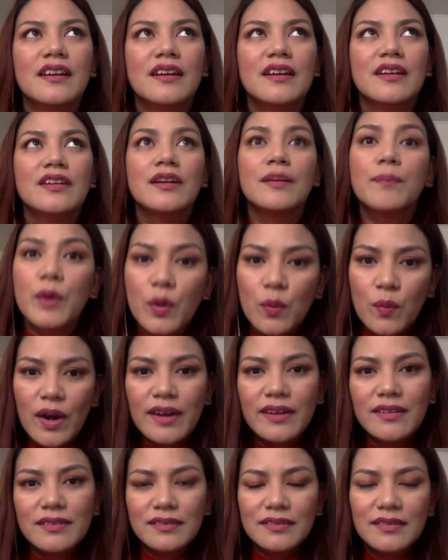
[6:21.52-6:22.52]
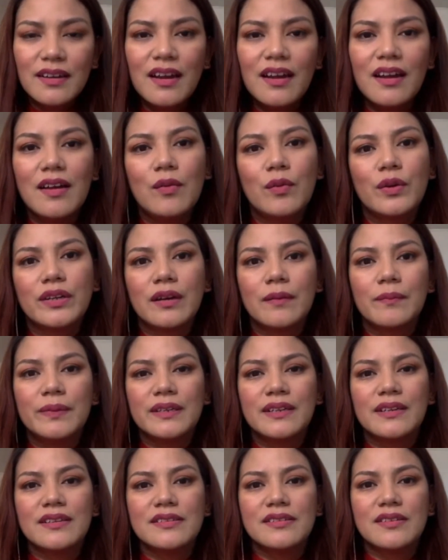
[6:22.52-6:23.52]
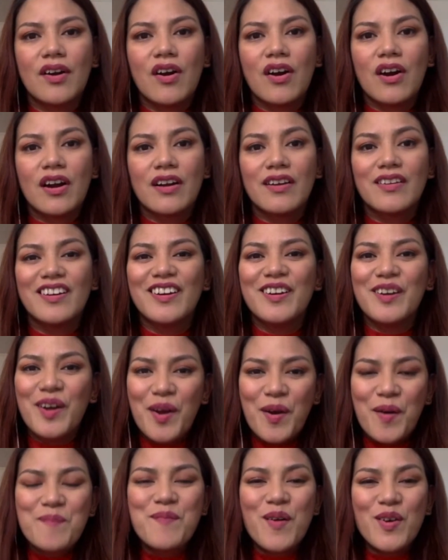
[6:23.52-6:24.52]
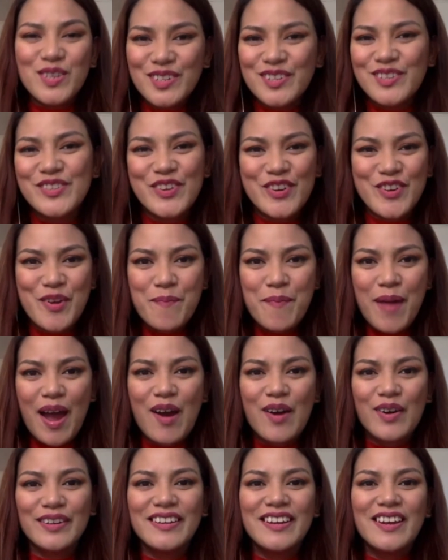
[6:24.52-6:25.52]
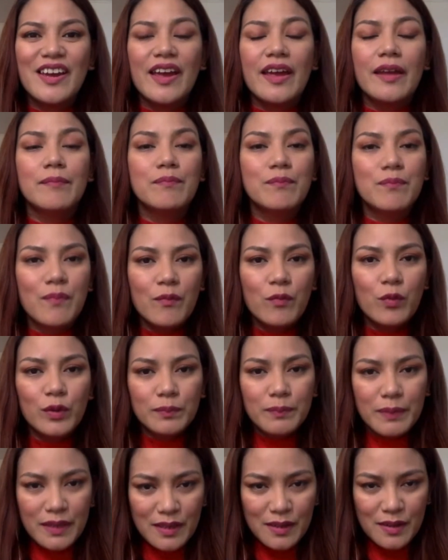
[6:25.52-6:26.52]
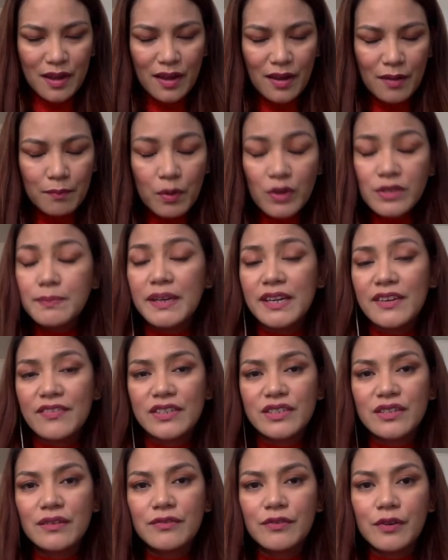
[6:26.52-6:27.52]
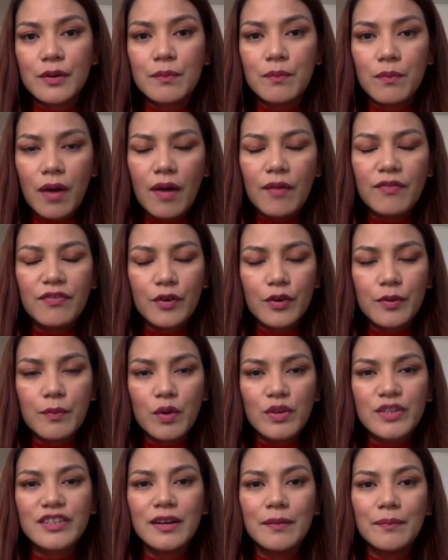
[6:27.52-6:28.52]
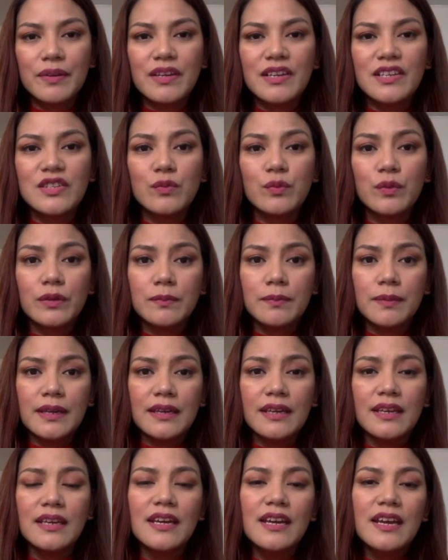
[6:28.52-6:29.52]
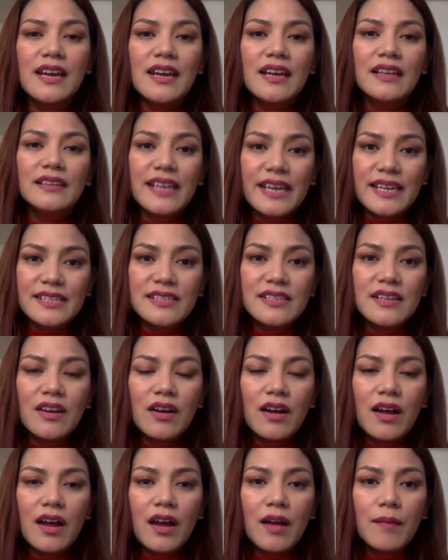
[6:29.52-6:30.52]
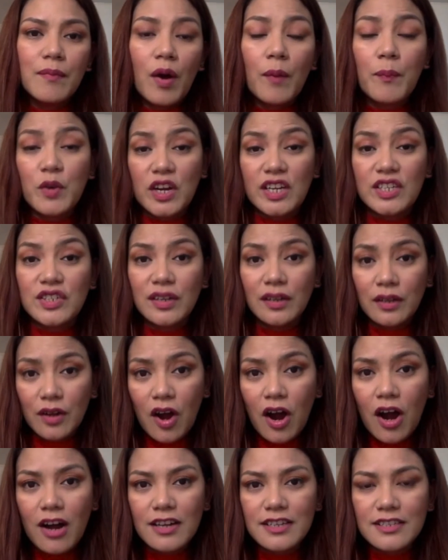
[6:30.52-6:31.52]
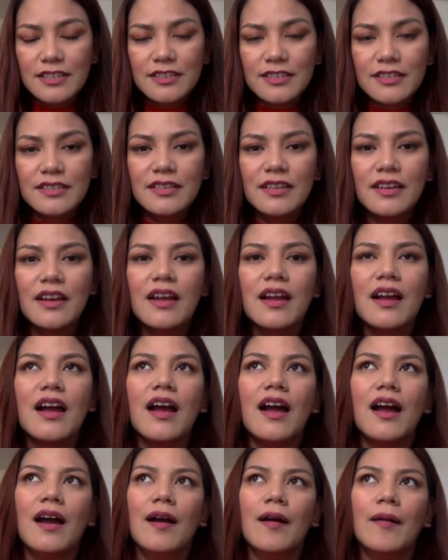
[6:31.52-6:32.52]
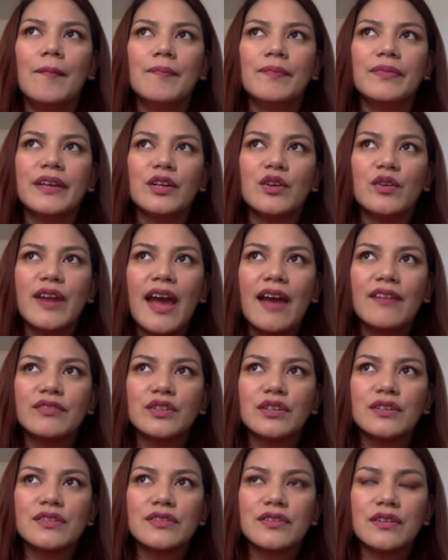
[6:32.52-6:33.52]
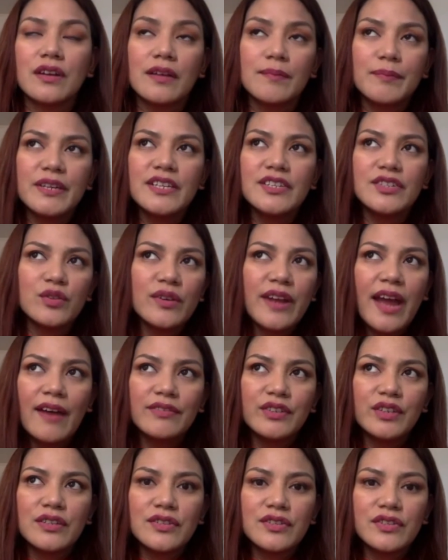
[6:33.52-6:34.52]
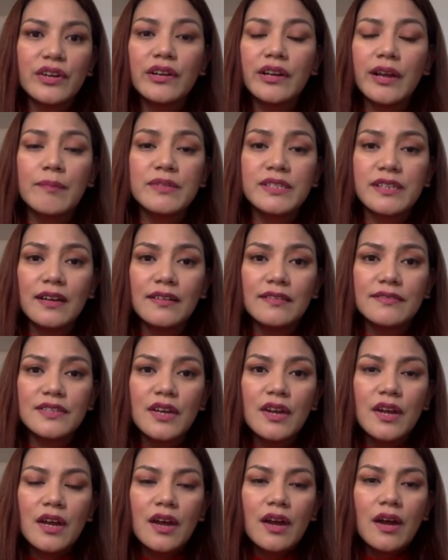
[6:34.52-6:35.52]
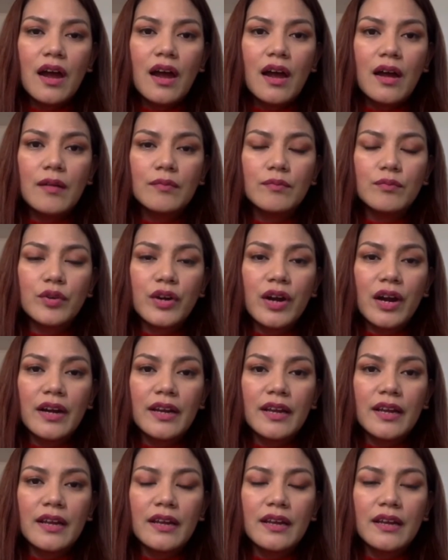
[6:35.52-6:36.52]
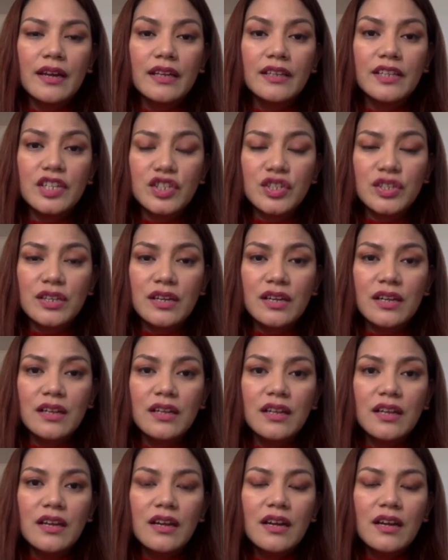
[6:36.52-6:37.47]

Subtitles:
number one, what companies are most concerned about and will be most beneficial for most companies would be less operational costs. They don't have to companies don't have to concern themselves regarding additional